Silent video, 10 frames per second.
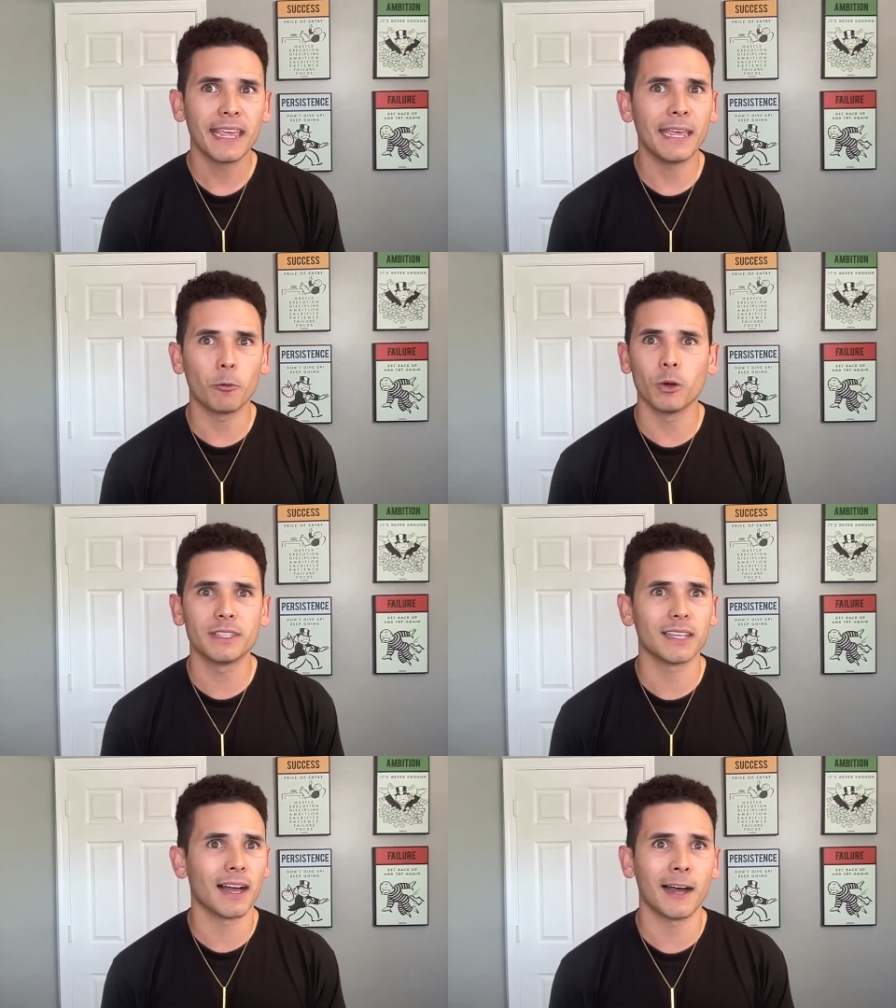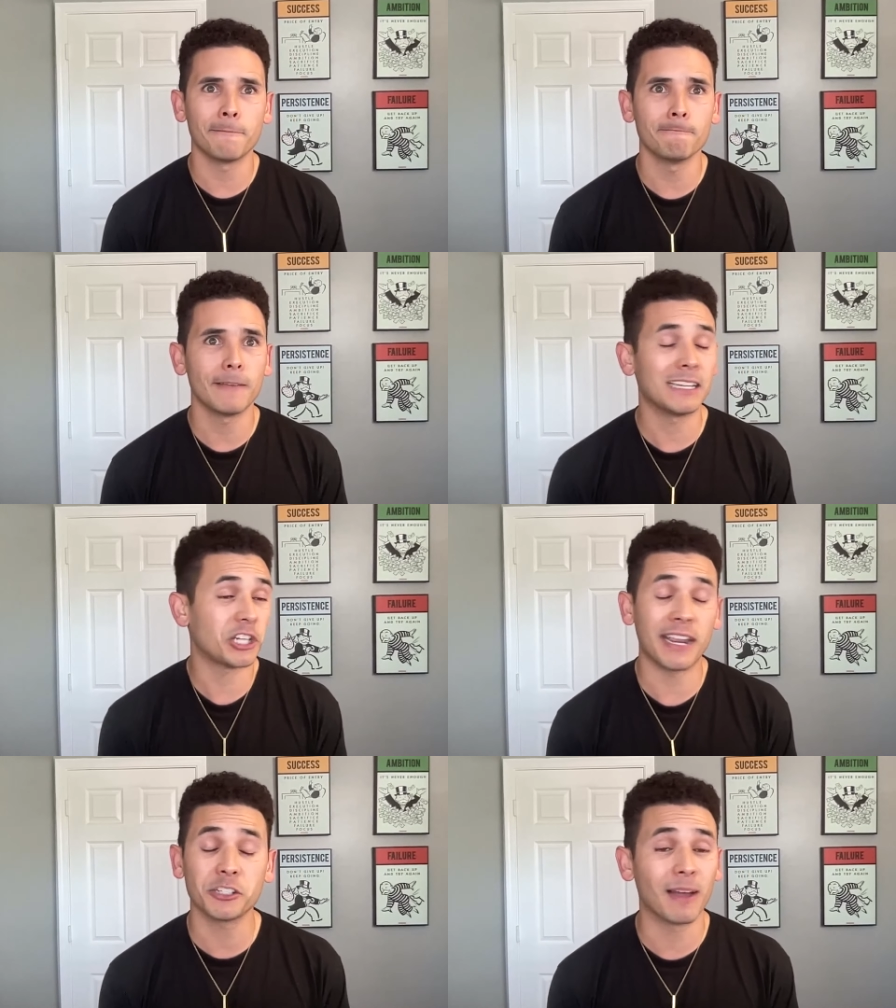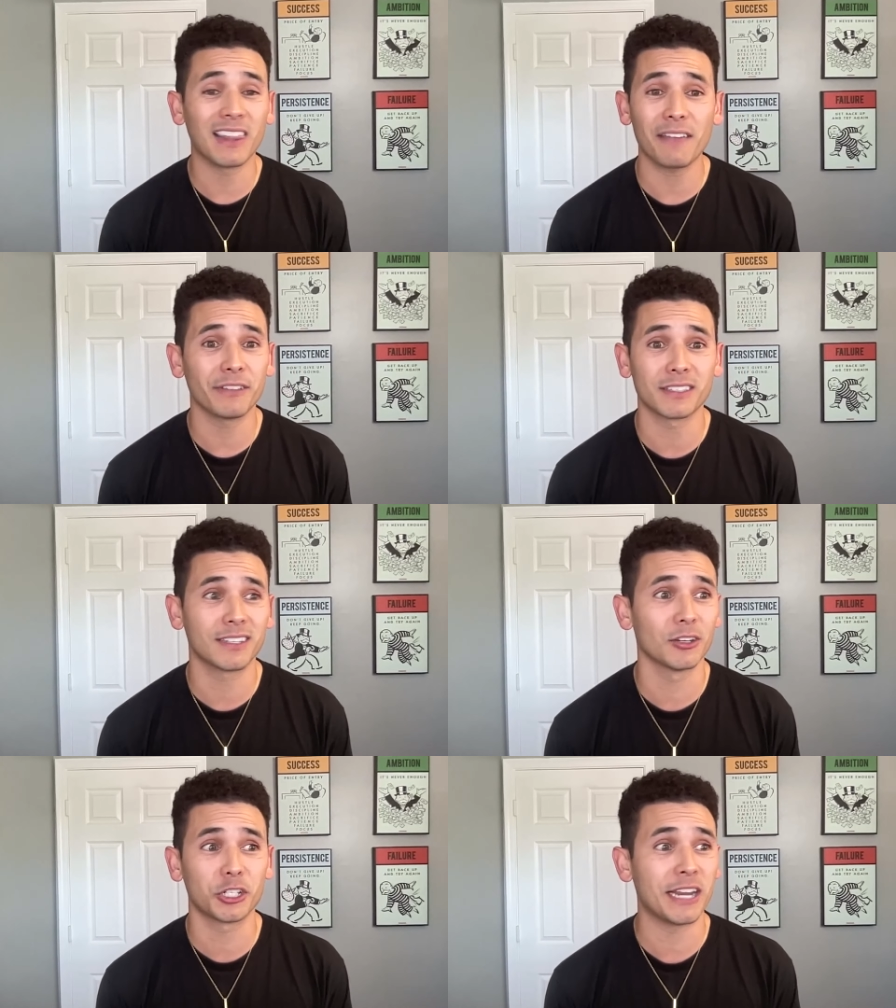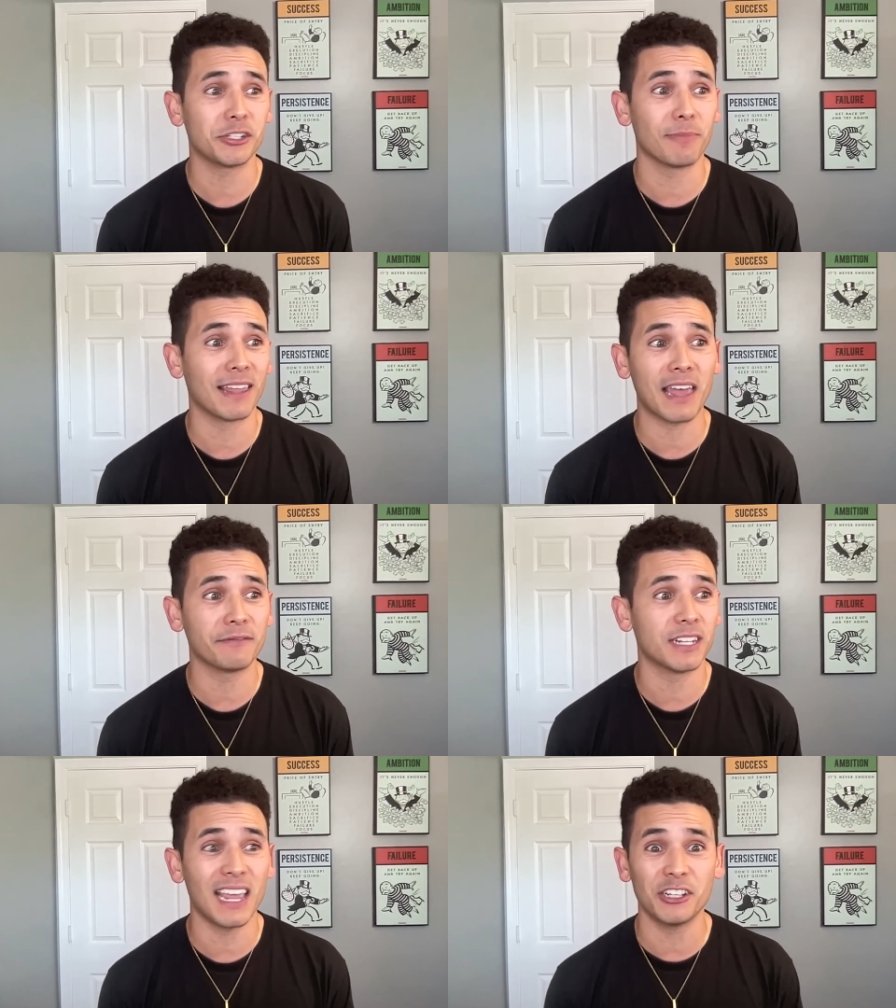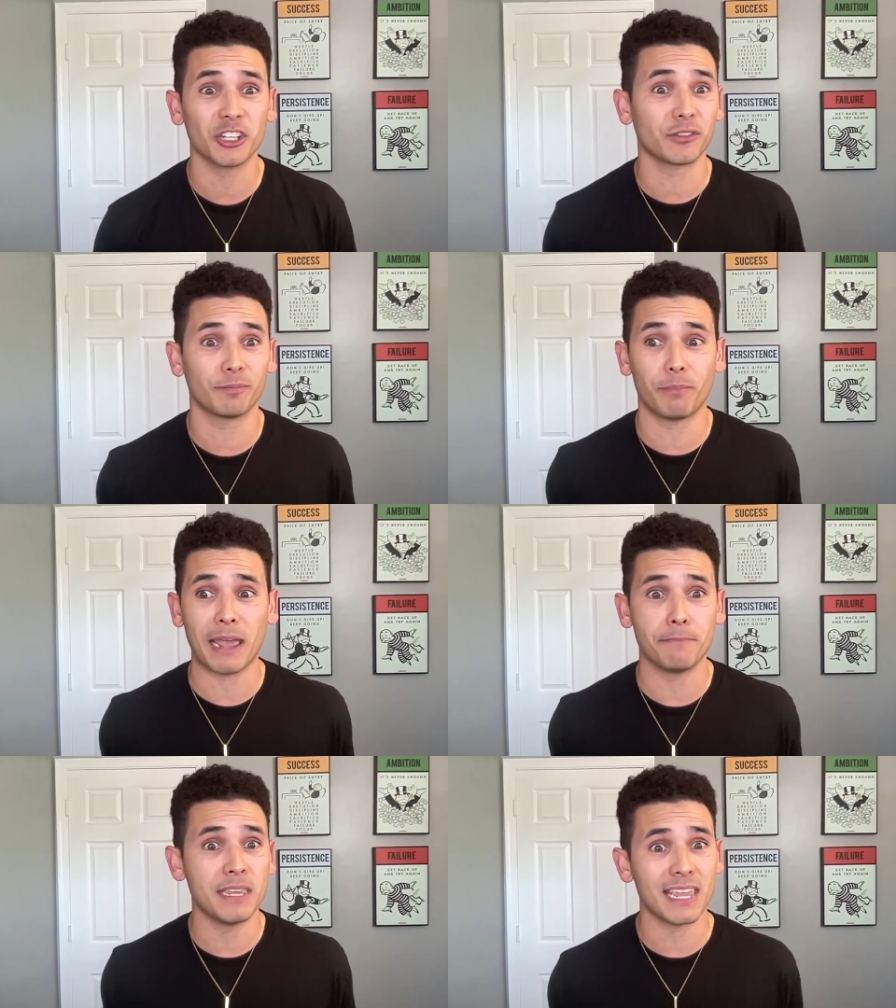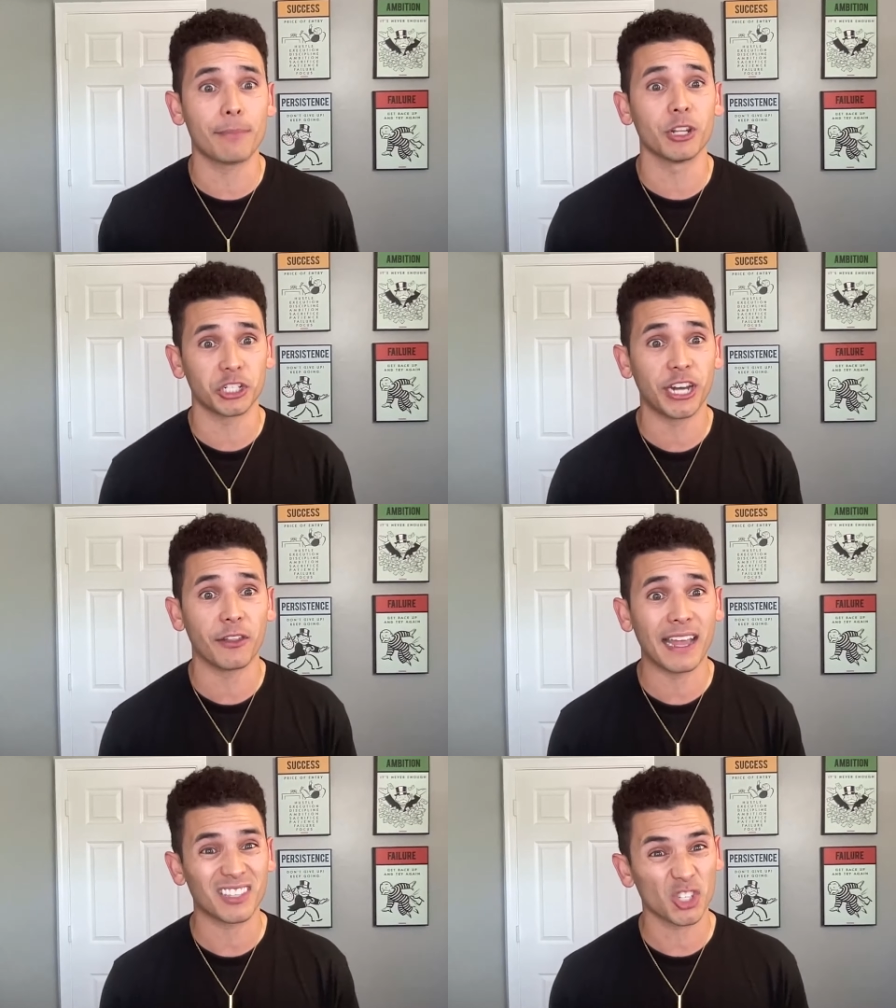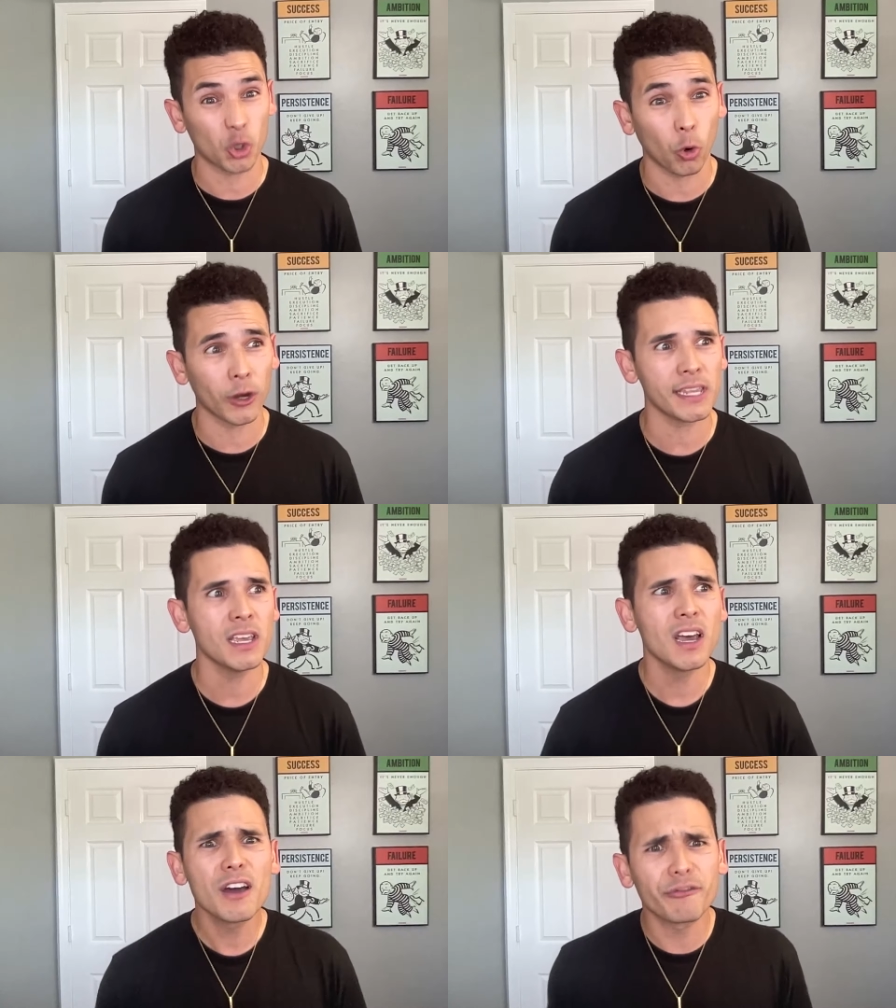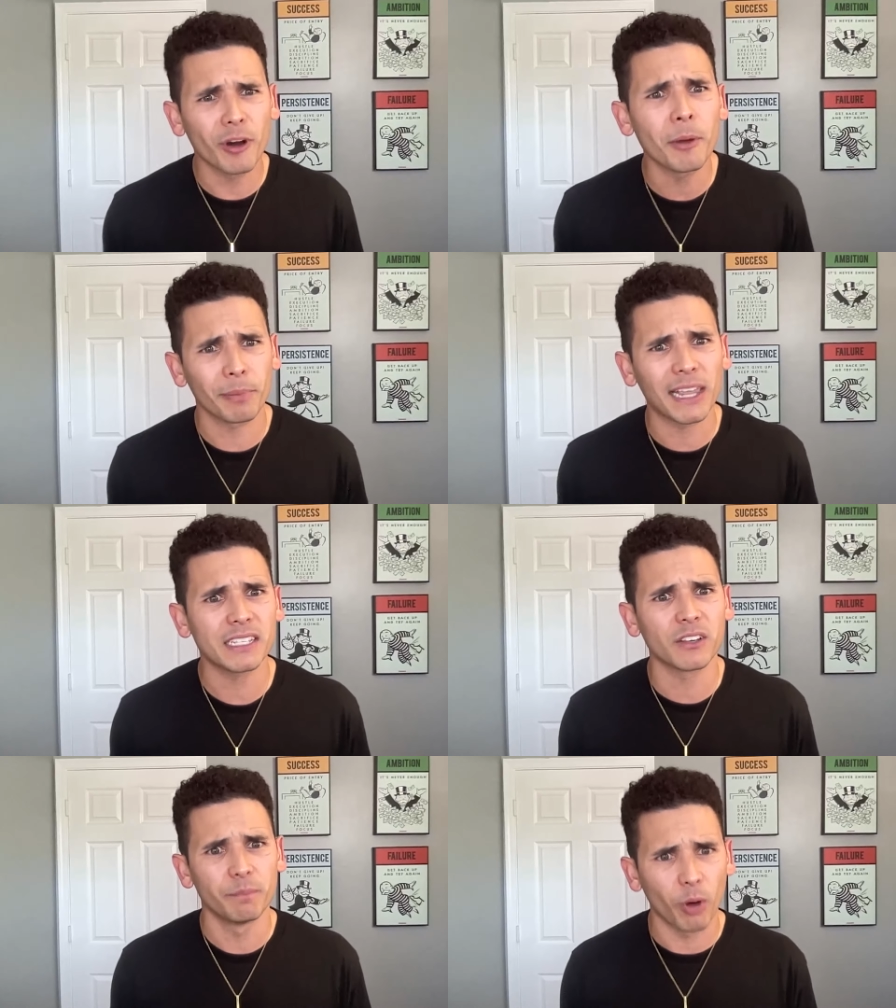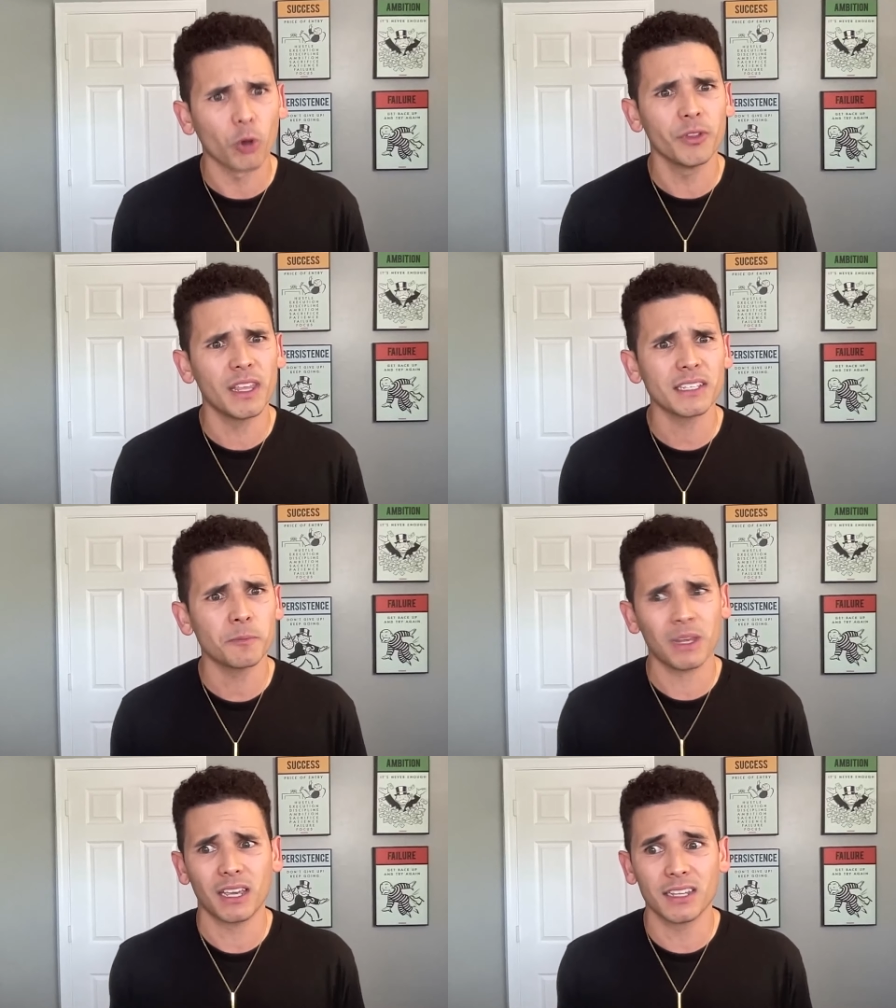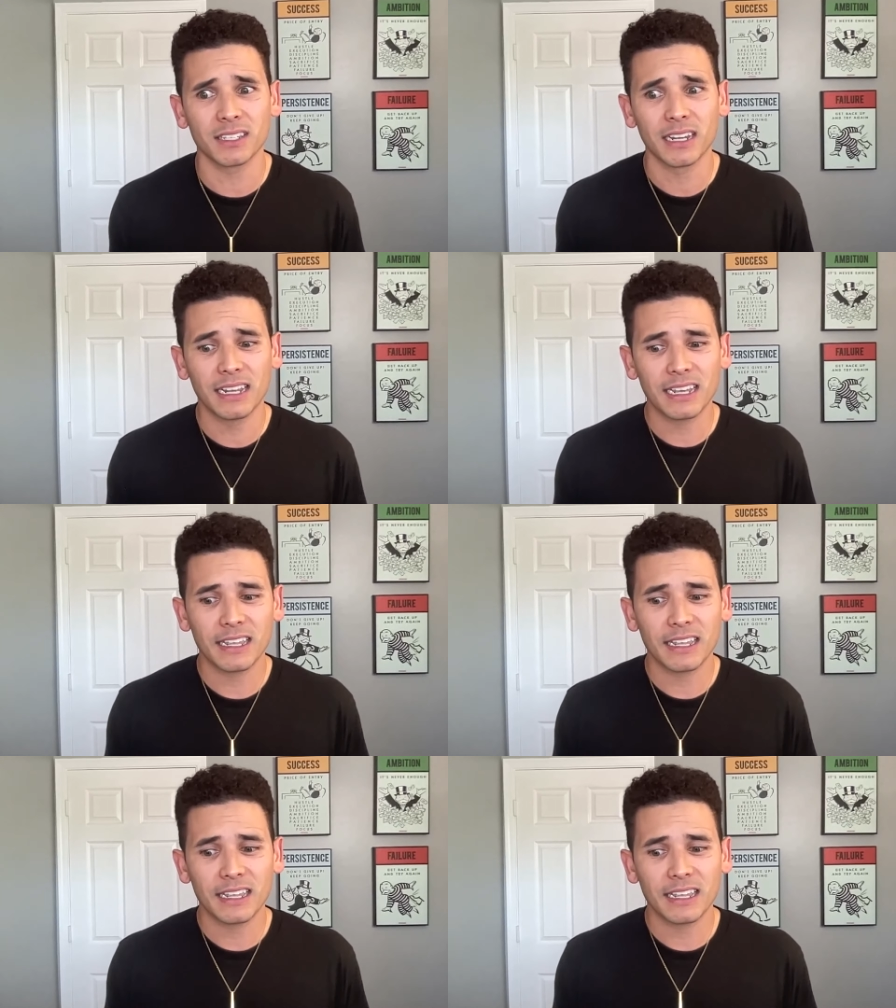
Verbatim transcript: it was um, it changed my life it still changes my life today just by being able to share that story from a place of boldness because